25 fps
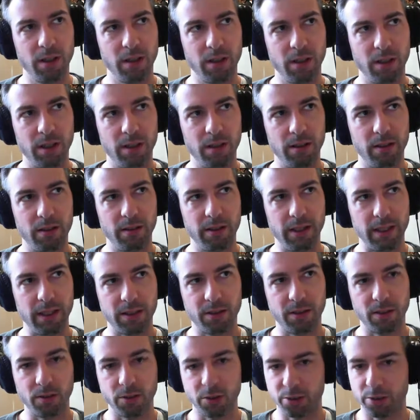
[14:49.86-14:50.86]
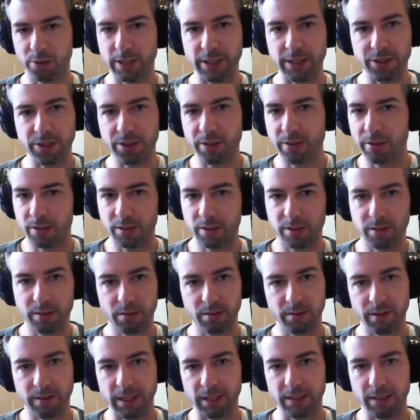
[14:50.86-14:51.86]
like social
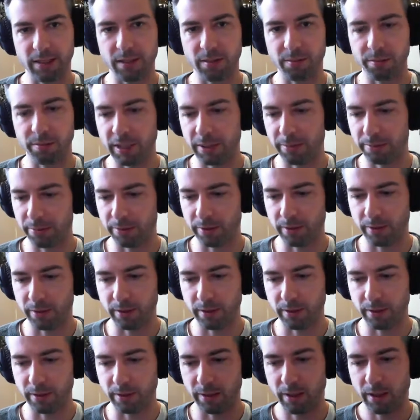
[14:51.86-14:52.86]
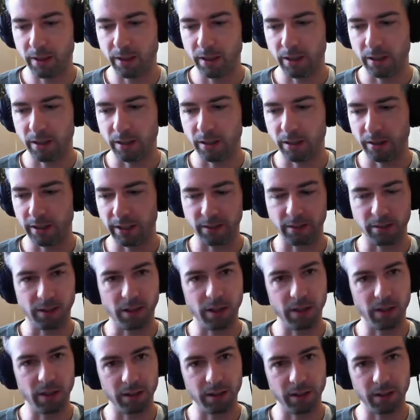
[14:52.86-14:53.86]
issues, like some people aren't getting
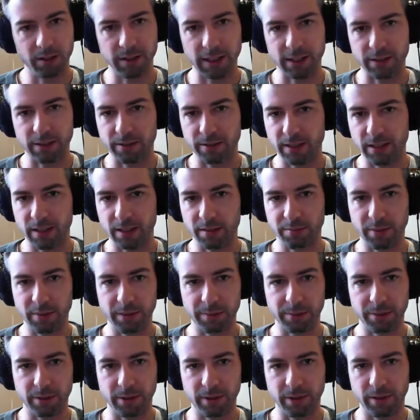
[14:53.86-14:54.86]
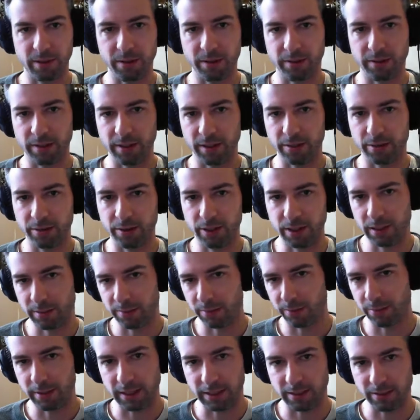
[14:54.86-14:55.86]
along correctly. Some people aren't doing their
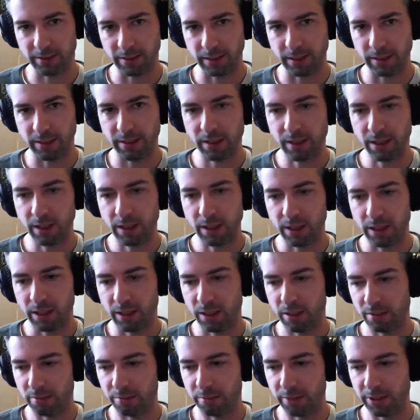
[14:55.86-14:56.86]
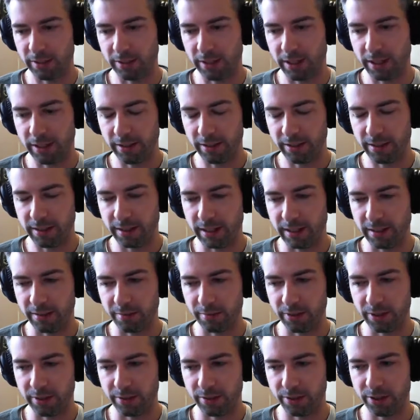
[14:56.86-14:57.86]
job correctly. But a lot of
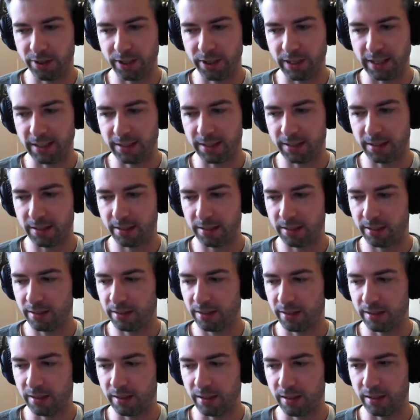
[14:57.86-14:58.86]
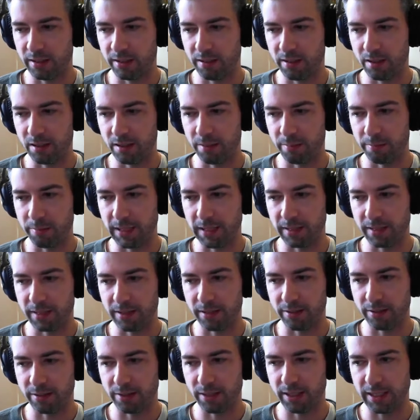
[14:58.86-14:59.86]
time there's just a
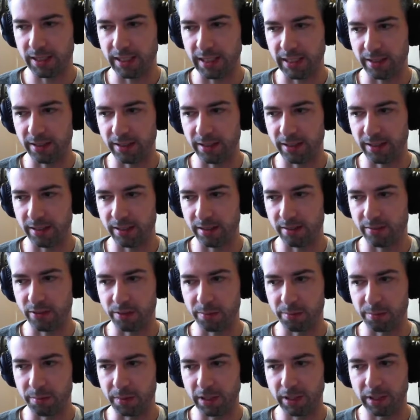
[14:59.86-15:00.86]
misunderstanding of the